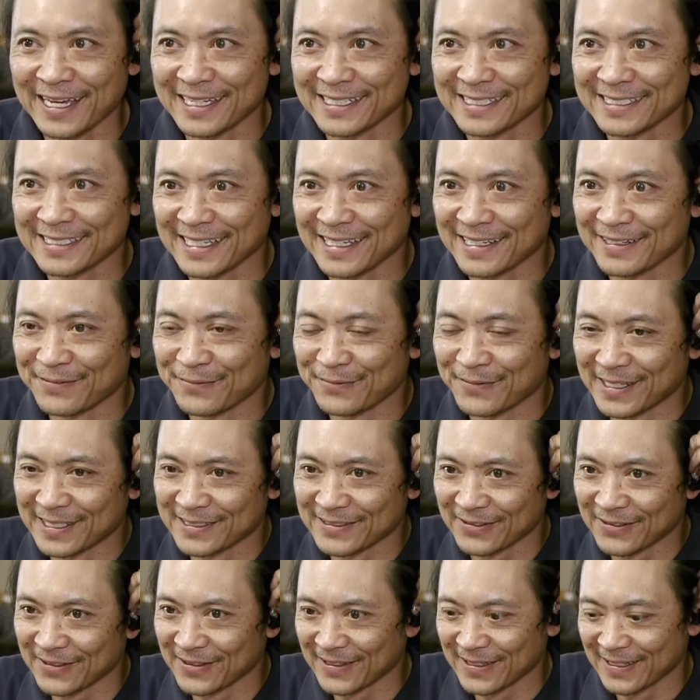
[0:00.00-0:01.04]
I just had to mess
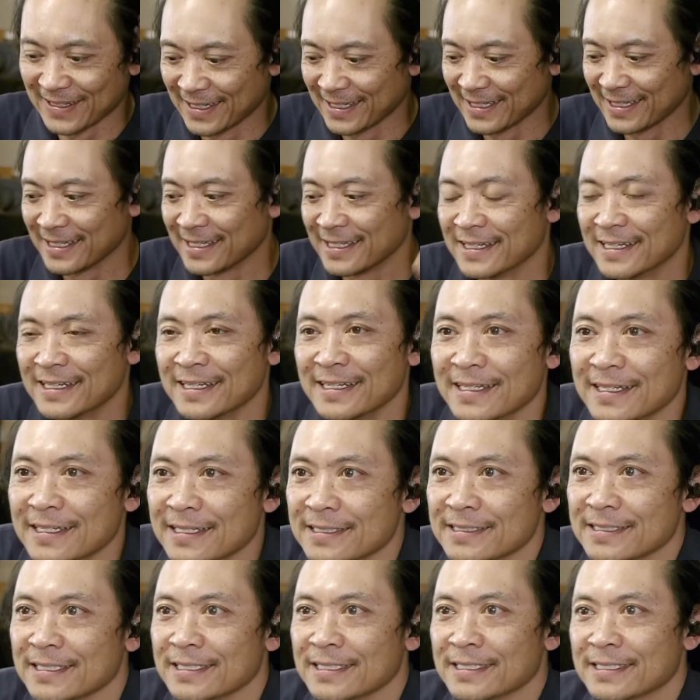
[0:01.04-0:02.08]
with her.
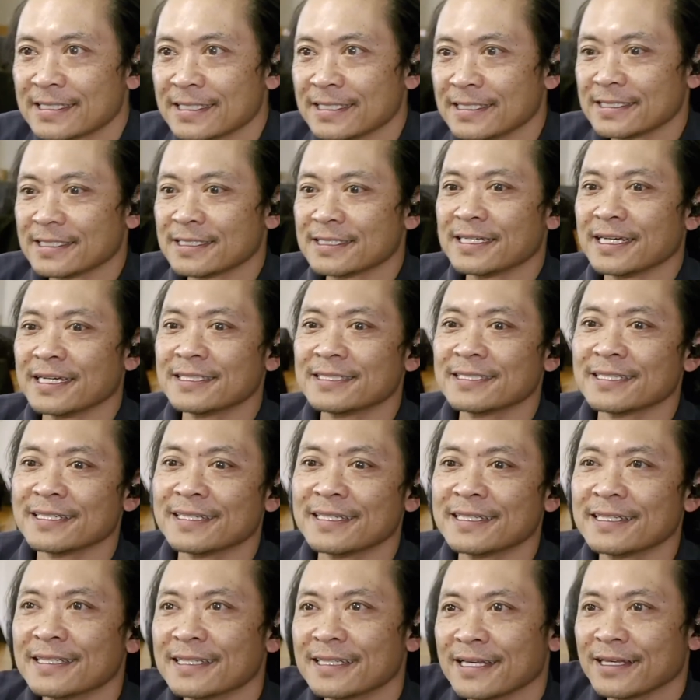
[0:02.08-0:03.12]
She just needs
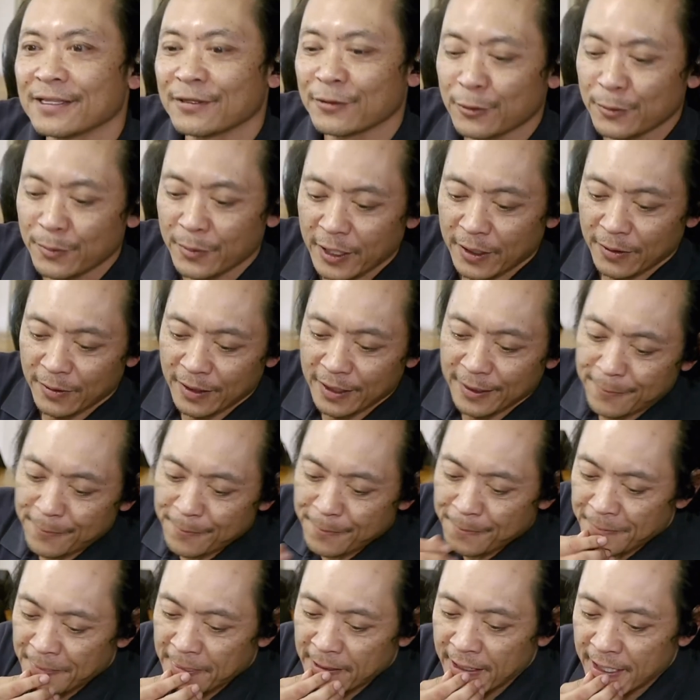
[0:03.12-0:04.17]
attention. That little baby.
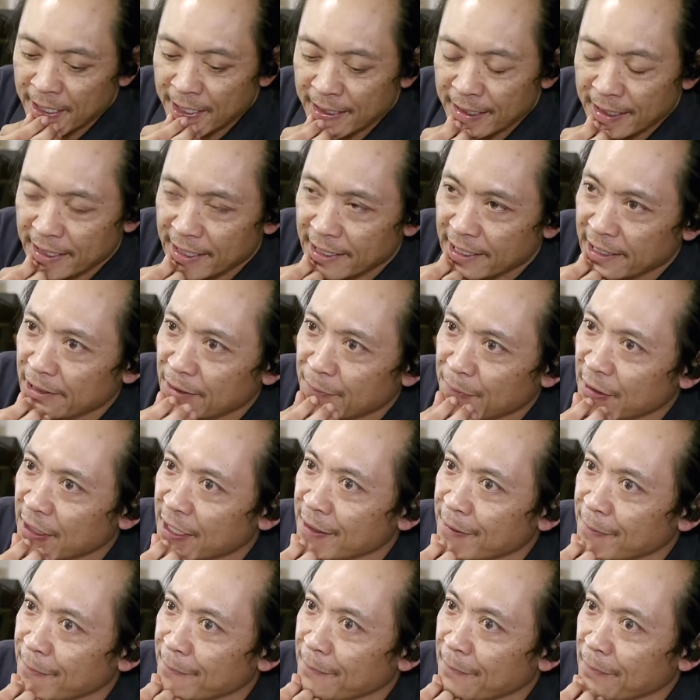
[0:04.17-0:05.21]

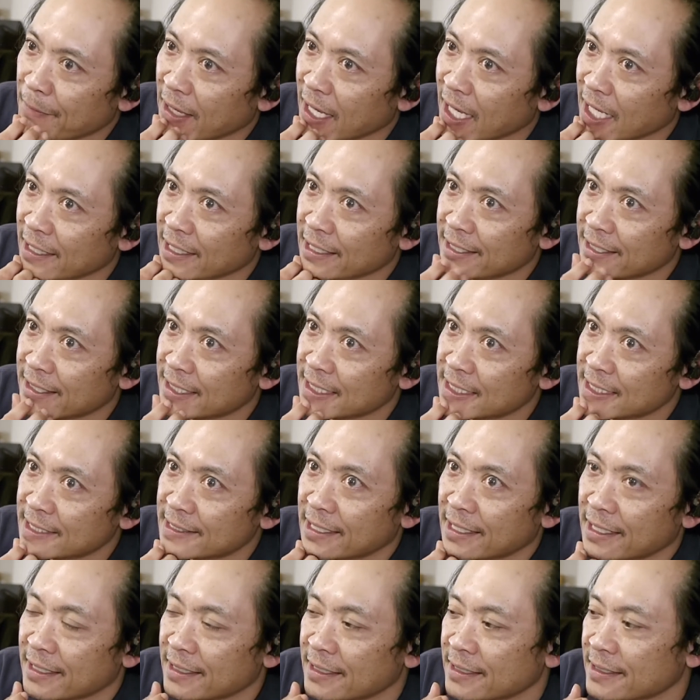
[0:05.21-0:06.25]
But Maddie
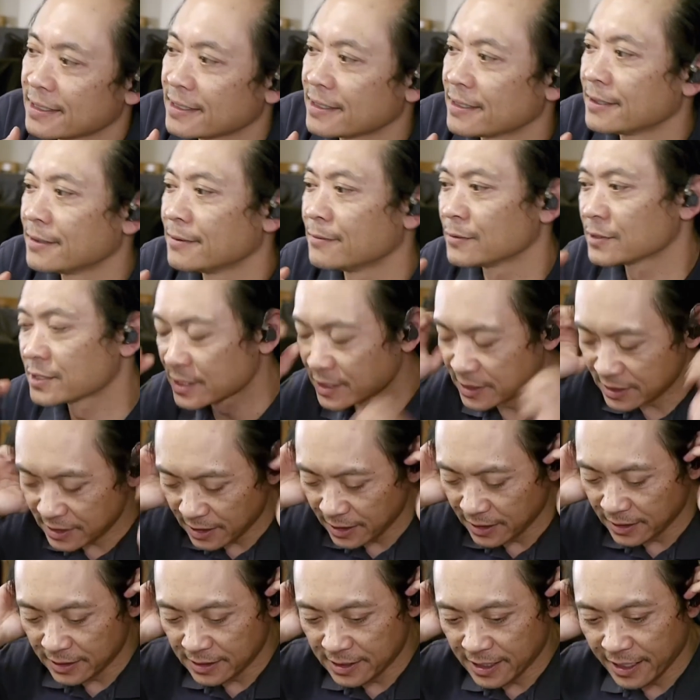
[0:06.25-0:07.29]
was just a
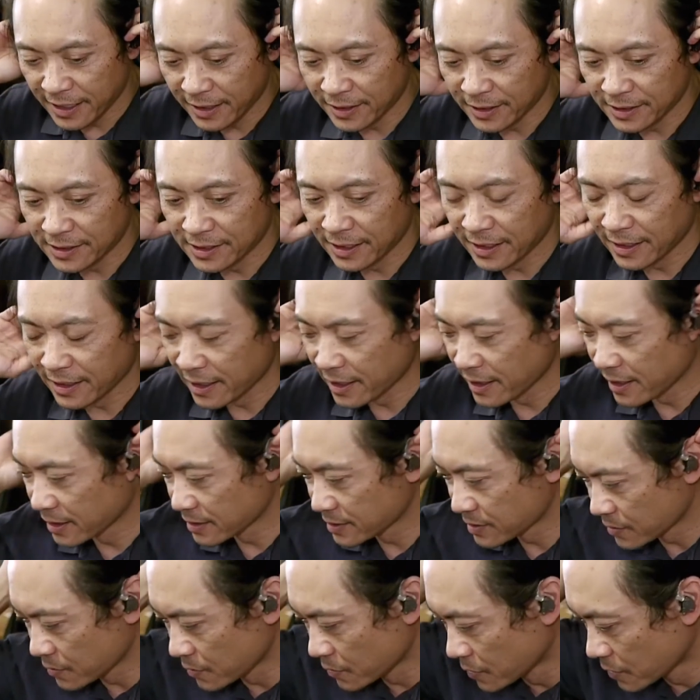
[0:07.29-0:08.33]
little tired yesterday. I think
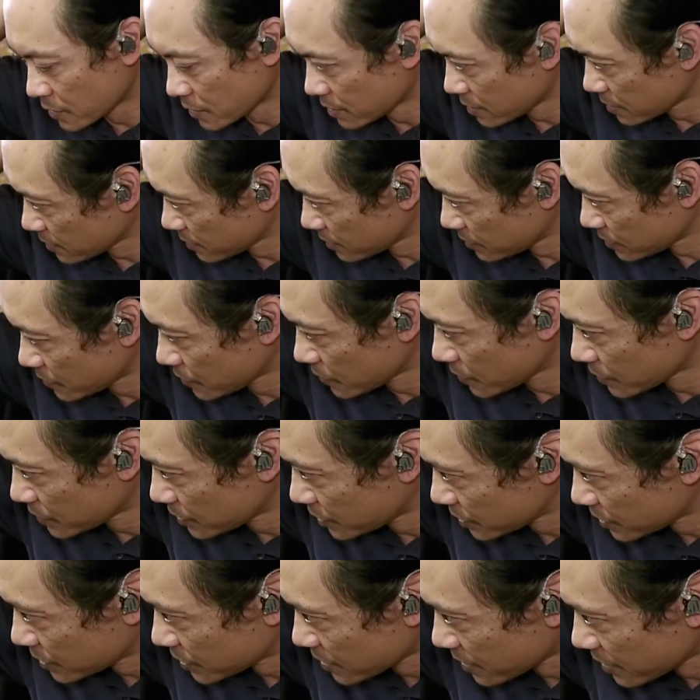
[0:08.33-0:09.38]
school
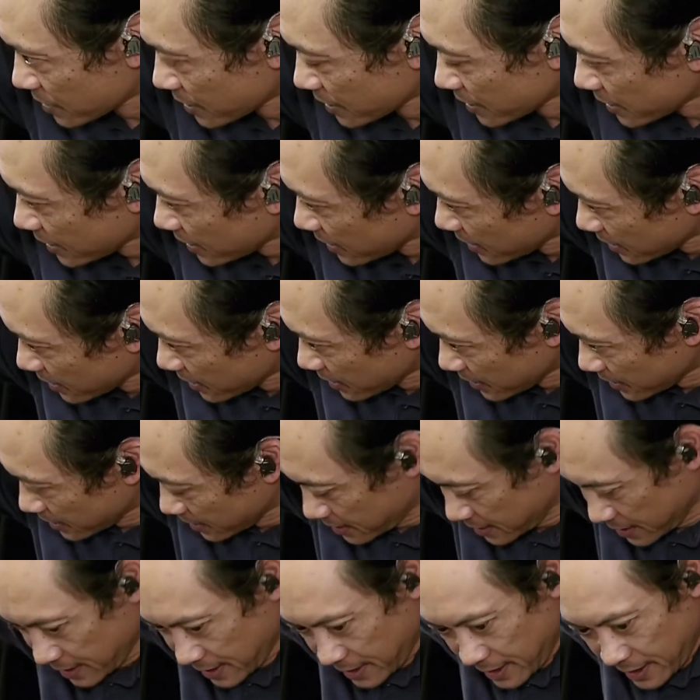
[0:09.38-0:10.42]
just started again,
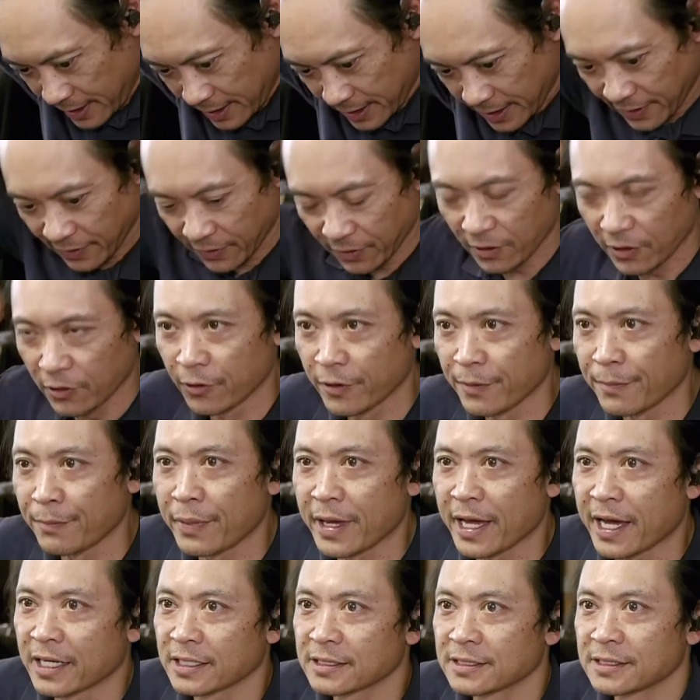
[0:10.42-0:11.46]
and they're going
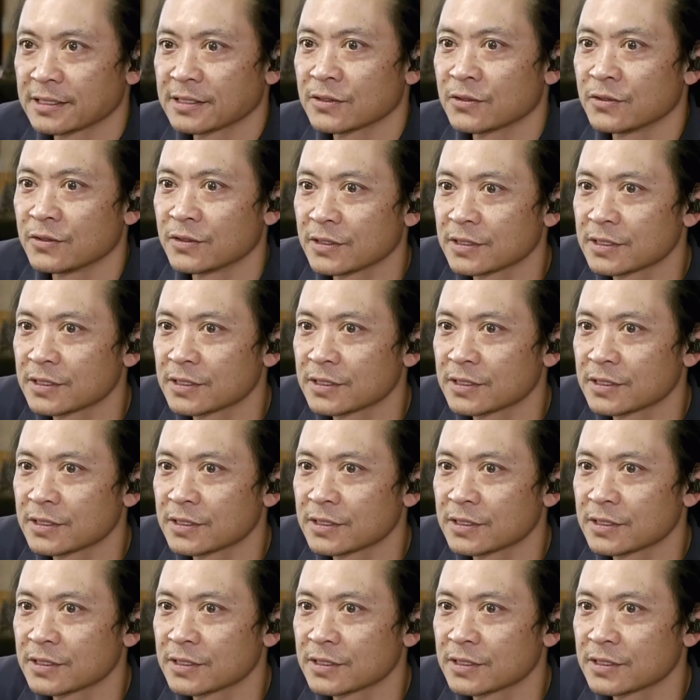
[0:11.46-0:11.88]
back to school.